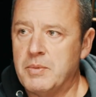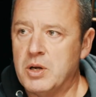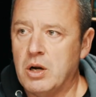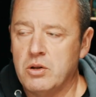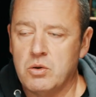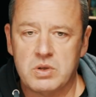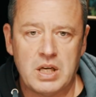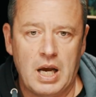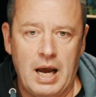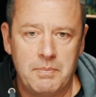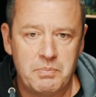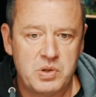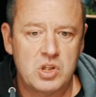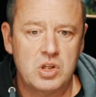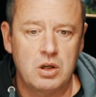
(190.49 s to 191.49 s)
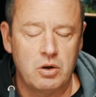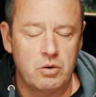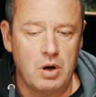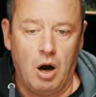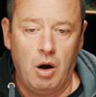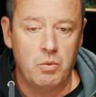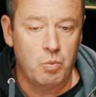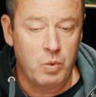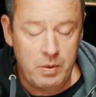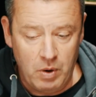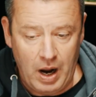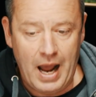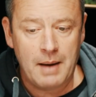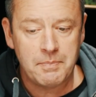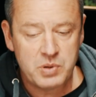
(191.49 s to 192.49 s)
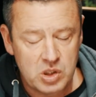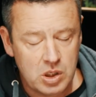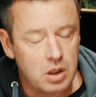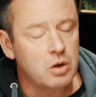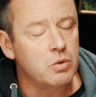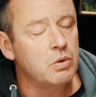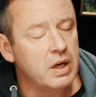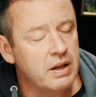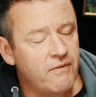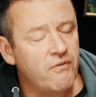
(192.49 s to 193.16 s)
There was we were absolutely